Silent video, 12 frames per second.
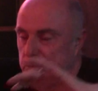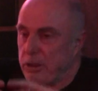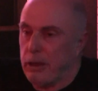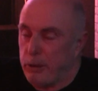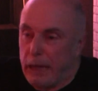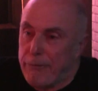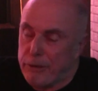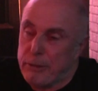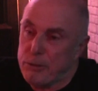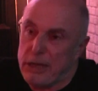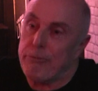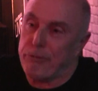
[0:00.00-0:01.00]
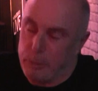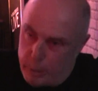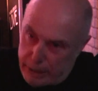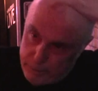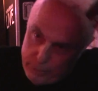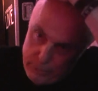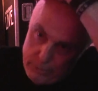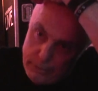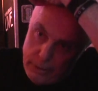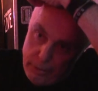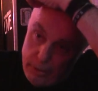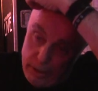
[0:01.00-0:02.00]
you know, everything was everywhere,
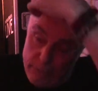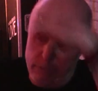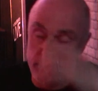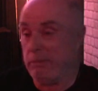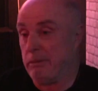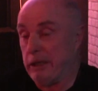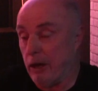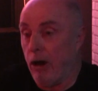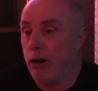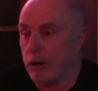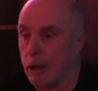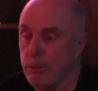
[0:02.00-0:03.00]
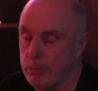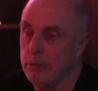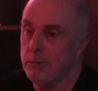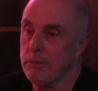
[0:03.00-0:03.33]
right? In Harlow,